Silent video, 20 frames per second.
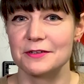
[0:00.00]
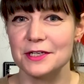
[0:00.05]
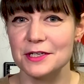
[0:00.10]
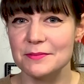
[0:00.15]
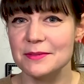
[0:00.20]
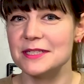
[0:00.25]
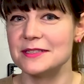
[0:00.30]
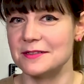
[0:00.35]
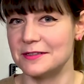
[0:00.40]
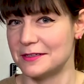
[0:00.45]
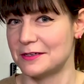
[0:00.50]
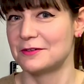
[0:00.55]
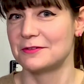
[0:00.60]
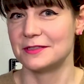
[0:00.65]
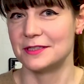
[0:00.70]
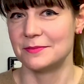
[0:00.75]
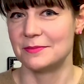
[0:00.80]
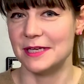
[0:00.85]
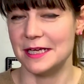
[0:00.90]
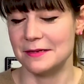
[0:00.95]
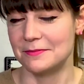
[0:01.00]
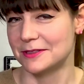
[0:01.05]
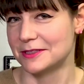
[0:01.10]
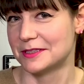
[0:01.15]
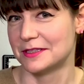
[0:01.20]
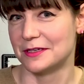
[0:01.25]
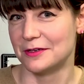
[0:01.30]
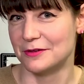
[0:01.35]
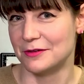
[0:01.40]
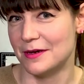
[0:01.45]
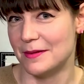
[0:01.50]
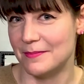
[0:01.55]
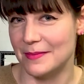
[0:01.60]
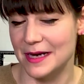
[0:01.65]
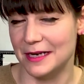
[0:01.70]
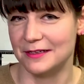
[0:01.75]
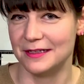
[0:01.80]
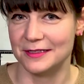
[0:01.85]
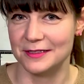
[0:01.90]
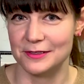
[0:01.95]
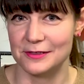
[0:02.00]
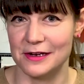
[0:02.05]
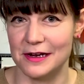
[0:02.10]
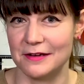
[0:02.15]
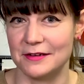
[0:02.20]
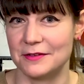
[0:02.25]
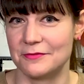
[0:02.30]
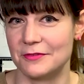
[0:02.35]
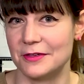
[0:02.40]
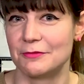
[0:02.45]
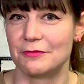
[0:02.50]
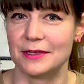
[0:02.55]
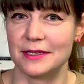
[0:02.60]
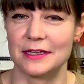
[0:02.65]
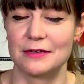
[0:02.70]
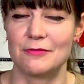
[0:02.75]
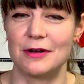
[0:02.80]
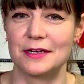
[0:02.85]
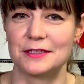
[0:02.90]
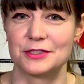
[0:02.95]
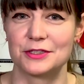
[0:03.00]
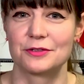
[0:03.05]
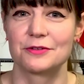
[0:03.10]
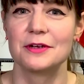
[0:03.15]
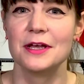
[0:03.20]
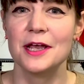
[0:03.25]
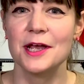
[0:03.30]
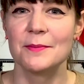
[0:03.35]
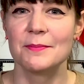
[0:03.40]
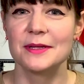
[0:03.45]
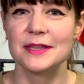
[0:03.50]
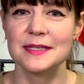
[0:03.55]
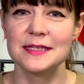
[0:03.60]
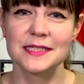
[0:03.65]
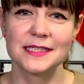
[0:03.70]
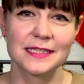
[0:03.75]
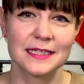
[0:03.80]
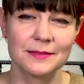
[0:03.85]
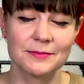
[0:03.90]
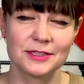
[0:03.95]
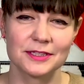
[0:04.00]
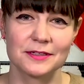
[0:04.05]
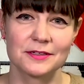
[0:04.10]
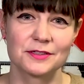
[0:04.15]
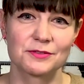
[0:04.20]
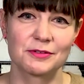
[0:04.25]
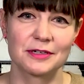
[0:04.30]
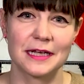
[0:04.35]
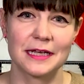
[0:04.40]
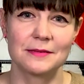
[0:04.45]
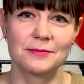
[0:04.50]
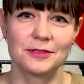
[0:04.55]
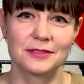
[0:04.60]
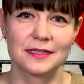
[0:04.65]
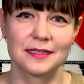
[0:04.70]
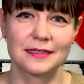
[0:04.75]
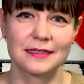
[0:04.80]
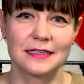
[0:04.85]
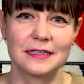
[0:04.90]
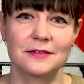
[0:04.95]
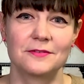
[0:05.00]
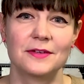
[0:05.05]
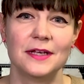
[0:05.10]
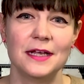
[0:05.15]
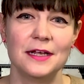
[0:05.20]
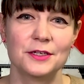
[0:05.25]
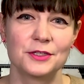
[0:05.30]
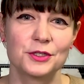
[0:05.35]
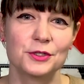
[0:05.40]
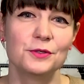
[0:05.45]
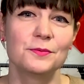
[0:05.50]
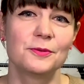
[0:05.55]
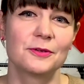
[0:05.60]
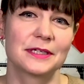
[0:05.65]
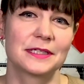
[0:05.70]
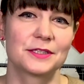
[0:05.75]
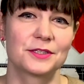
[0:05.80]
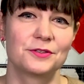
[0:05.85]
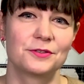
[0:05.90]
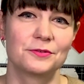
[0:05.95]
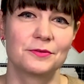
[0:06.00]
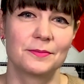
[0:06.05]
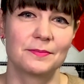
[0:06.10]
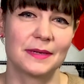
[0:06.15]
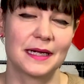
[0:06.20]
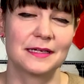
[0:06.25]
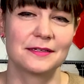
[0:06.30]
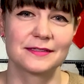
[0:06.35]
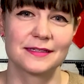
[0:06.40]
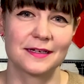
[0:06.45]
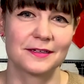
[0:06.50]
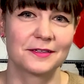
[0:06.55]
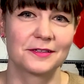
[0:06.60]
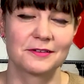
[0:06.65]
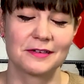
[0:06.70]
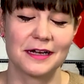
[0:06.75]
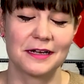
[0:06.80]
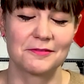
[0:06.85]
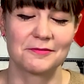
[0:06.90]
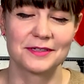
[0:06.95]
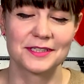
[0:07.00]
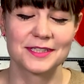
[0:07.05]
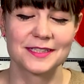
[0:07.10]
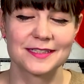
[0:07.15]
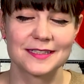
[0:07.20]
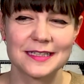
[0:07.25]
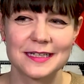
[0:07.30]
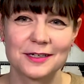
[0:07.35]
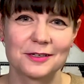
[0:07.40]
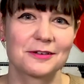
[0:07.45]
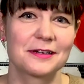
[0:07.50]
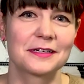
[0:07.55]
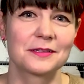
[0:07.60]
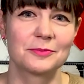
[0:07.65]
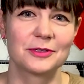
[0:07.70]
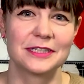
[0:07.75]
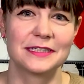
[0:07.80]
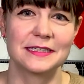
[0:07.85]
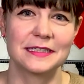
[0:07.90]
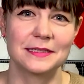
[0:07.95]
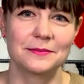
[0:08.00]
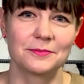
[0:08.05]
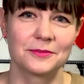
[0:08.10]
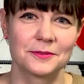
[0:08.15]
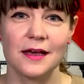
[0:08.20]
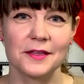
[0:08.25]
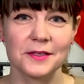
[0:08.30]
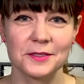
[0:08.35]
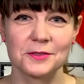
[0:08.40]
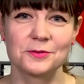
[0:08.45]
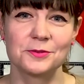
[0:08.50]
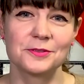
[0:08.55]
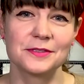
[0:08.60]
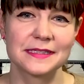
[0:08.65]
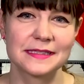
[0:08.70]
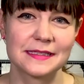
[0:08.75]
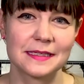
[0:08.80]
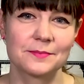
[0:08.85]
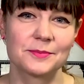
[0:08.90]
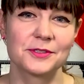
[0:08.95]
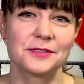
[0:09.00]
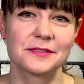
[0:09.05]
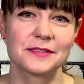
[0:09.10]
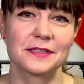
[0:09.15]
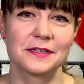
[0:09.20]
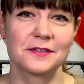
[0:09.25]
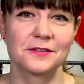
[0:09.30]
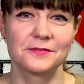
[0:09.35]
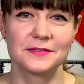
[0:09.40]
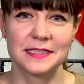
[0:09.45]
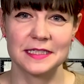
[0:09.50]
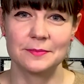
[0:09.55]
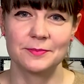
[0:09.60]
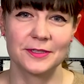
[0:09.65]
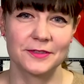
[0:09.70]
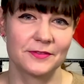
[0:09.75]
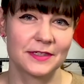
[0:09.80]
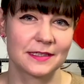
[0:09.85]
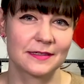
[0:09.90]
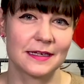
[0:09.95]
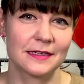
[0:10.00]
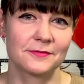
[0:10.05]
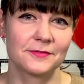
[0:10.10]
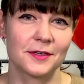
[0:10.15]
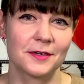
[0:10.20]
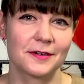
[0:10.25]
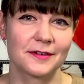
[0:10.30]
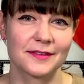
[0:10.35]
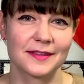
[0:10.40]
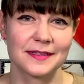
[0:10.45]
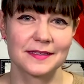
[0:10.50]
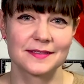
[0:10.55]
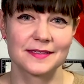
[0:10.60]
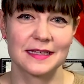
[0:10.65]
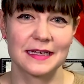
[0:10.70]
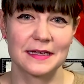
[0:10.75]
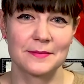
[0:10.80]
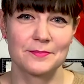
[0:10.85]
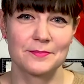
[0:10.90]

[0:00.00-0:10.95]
humans are known to be able to go a mile underground if we really want to, but these nematodes were able to live 2.2 miles underground, which is incredibly deep. Other cool examples of deep living life are things like